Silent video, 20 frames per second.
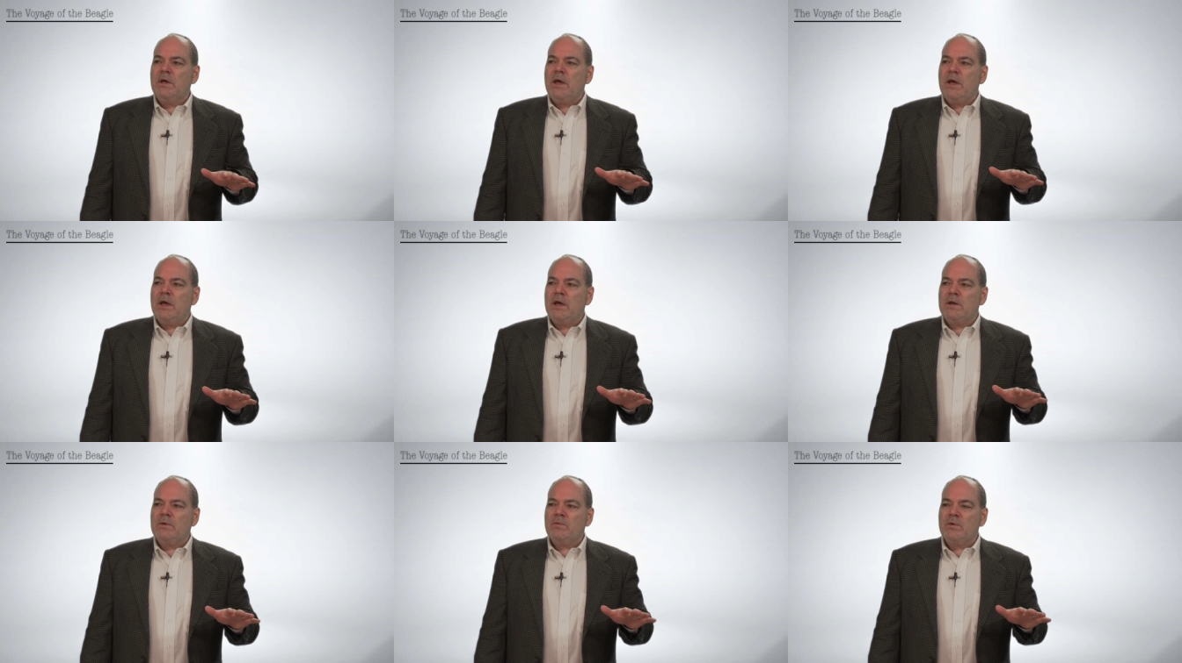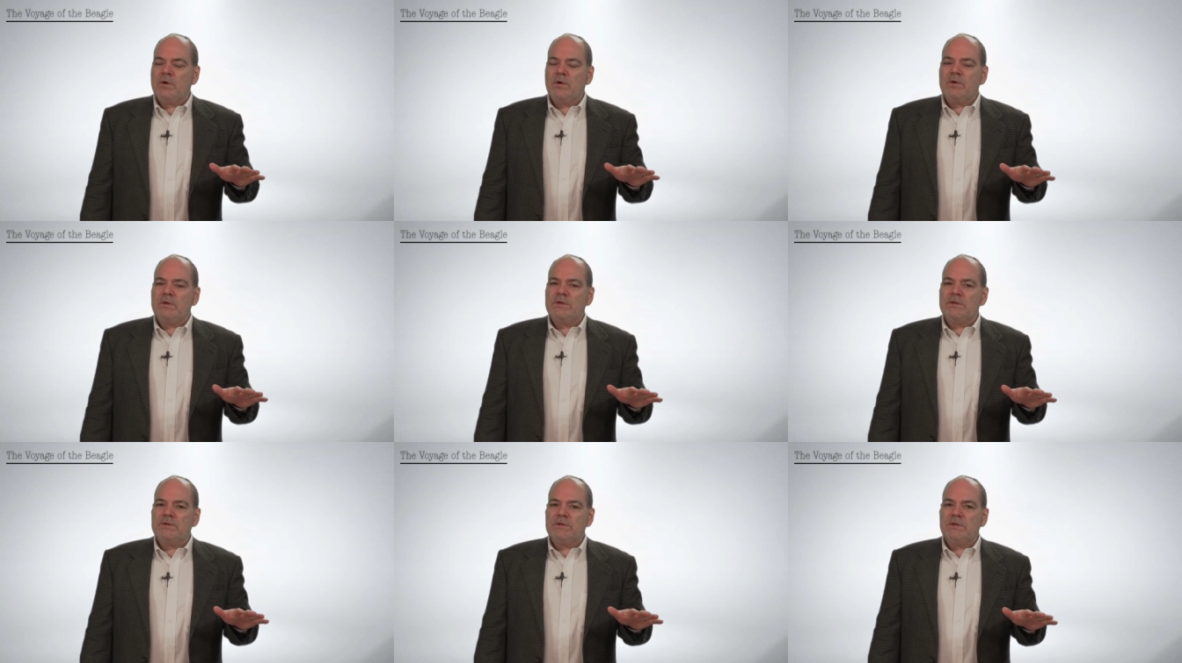And we're
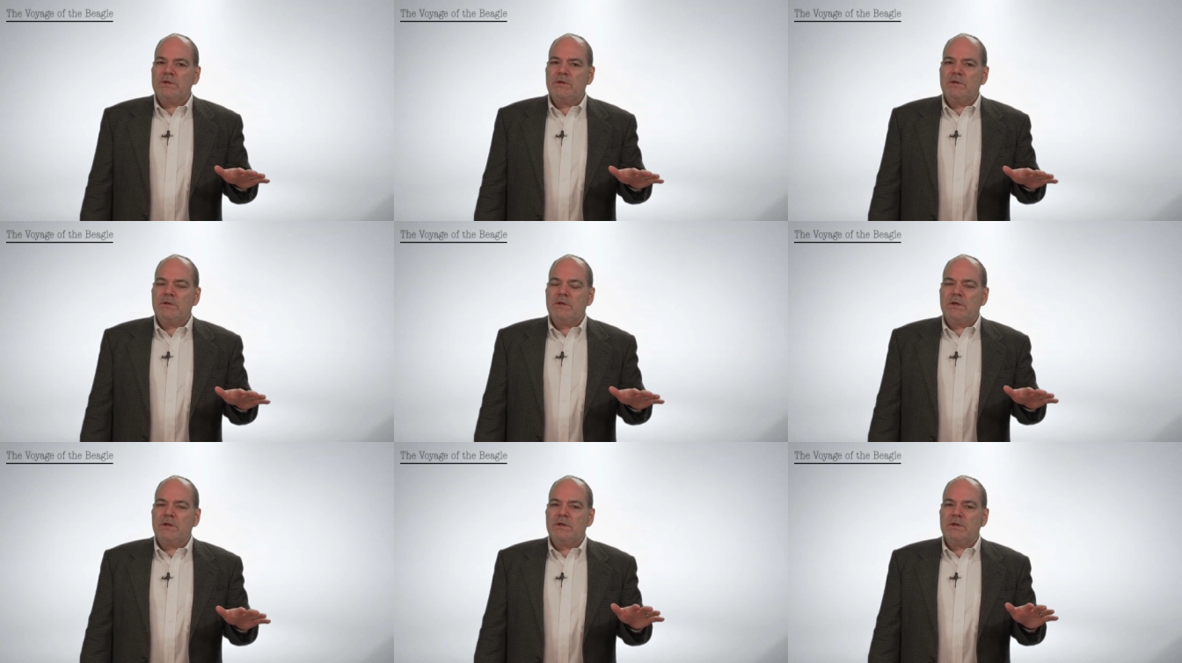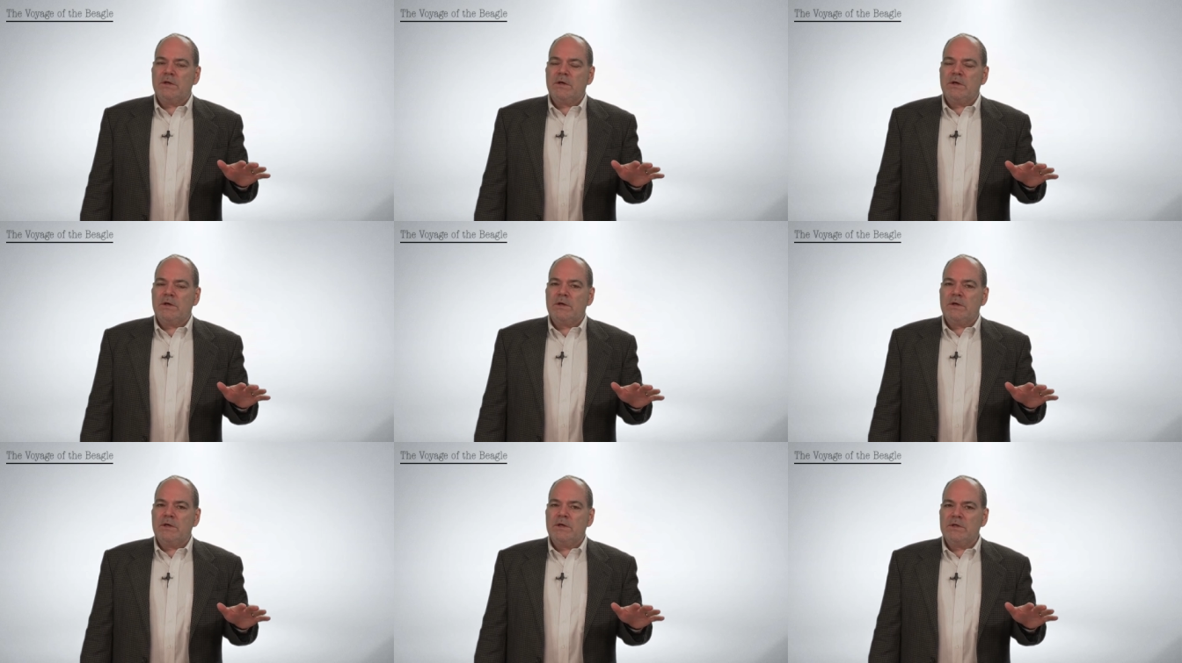going to see that
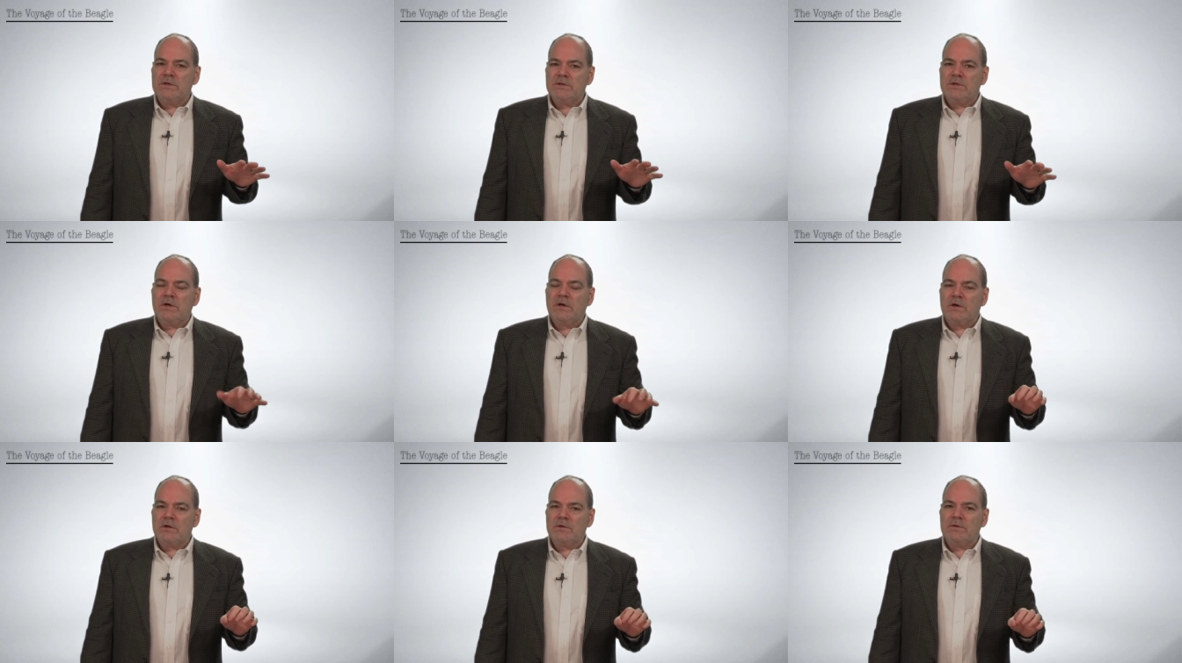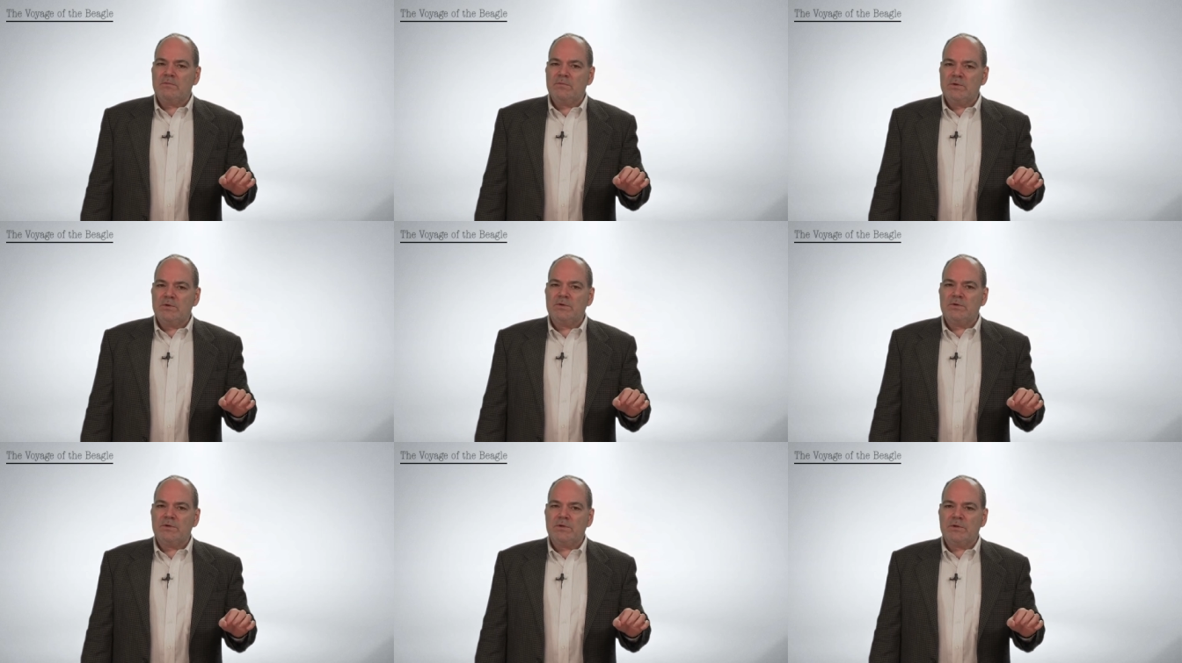uh, his
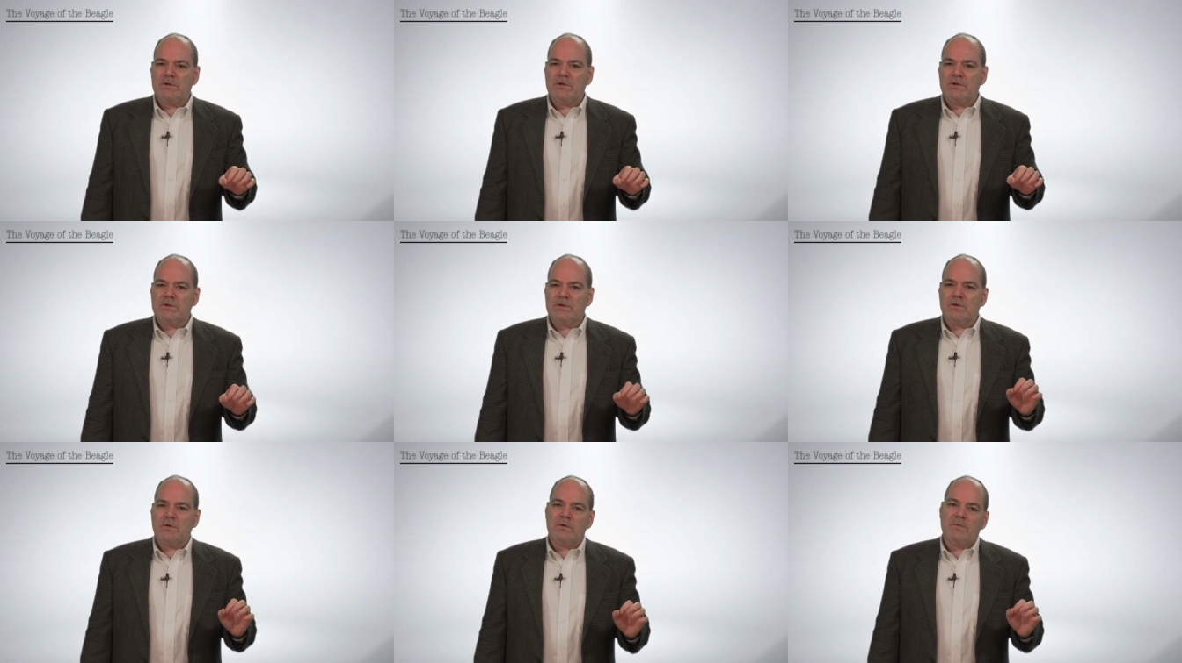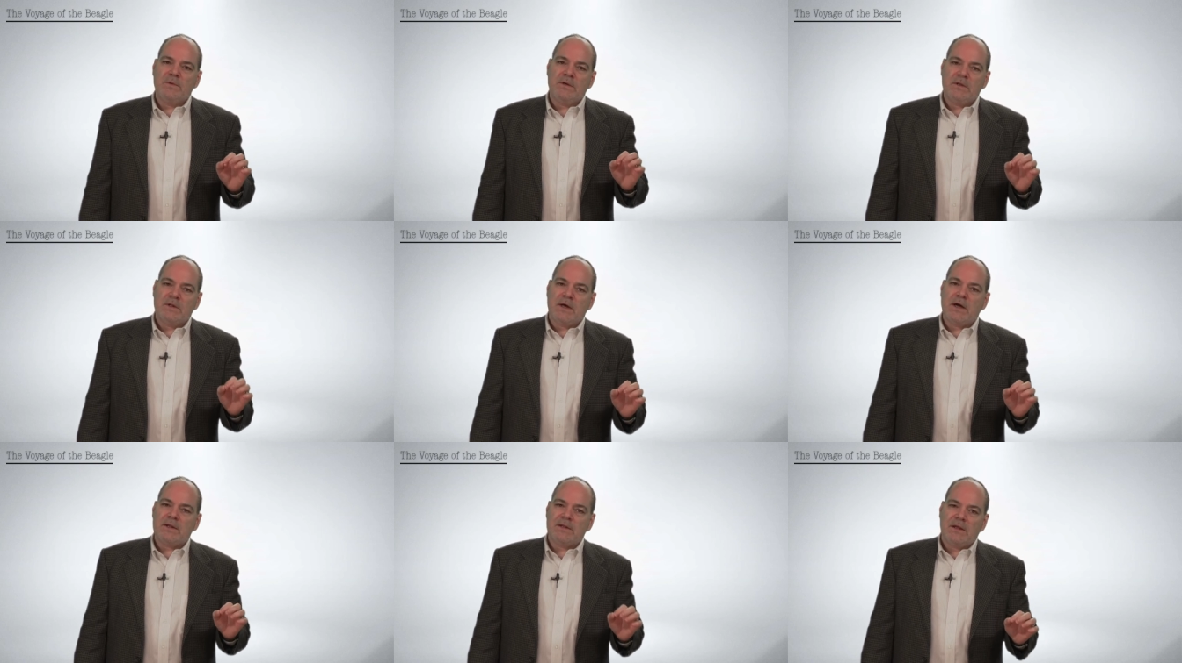contribution is going to be
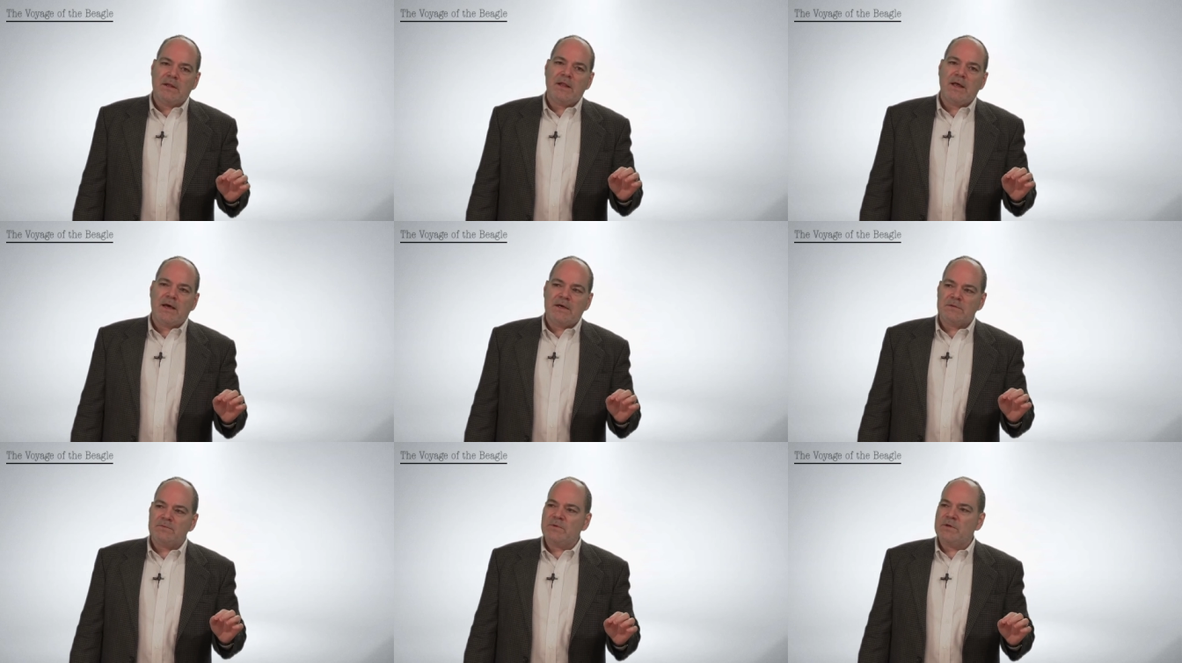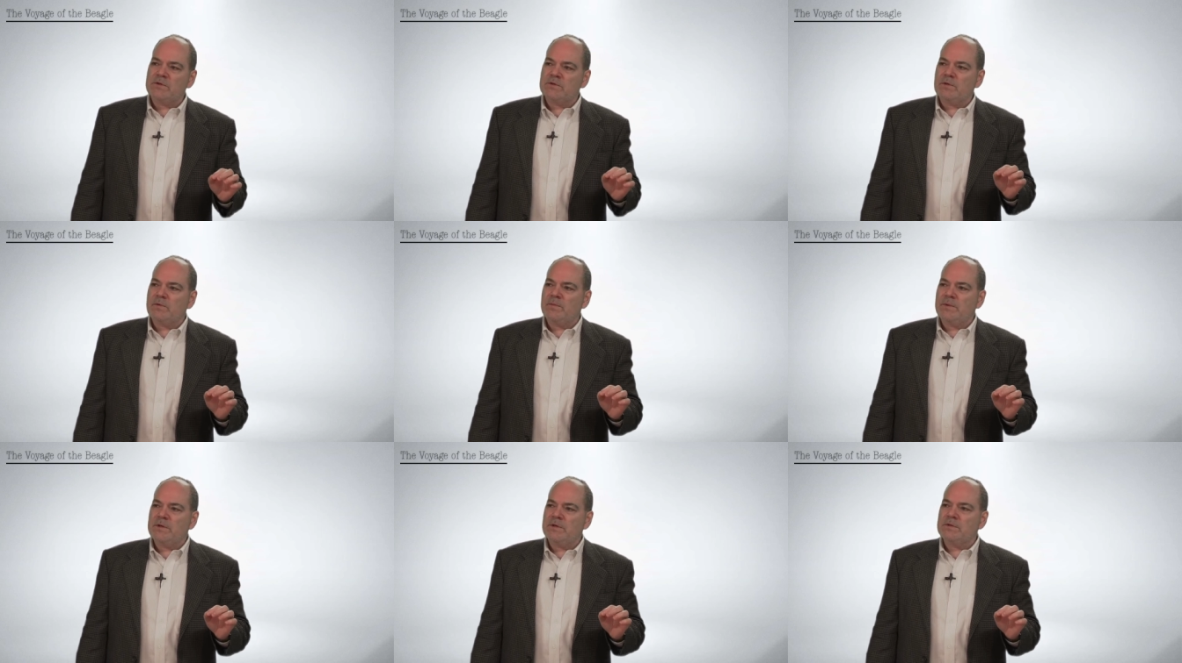like the last
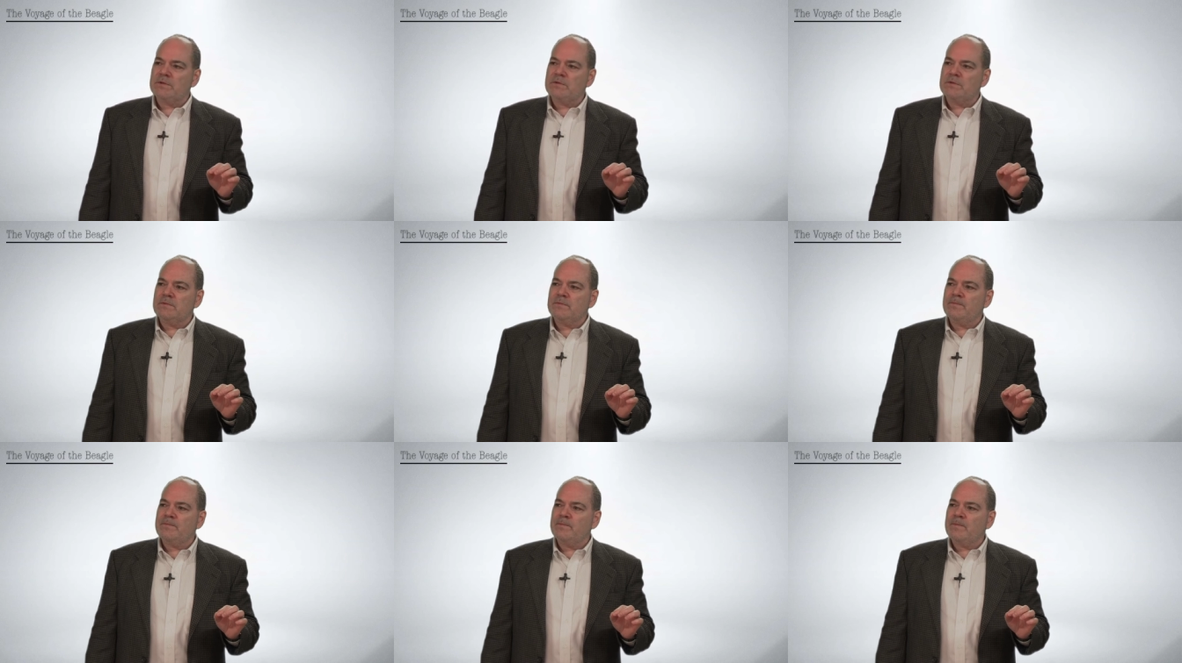puzzle piece.